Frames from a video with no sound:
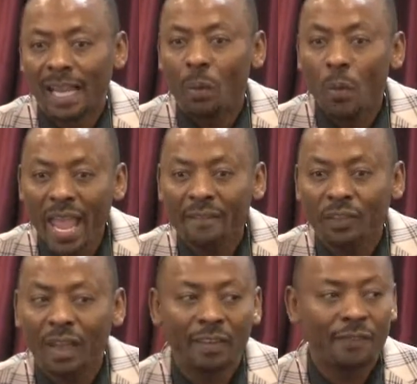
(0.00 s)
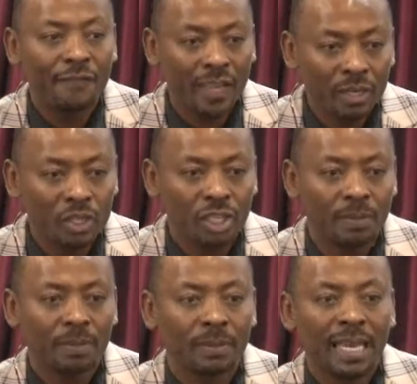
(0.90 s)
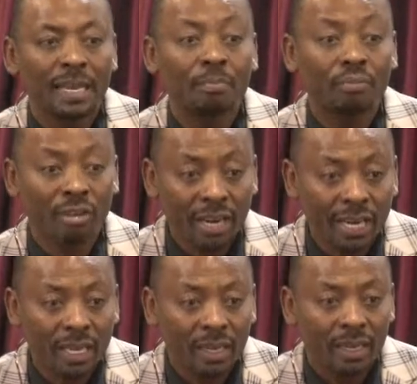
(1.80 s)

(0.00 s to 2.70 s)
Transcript: And we have to have a fellowship in prayer,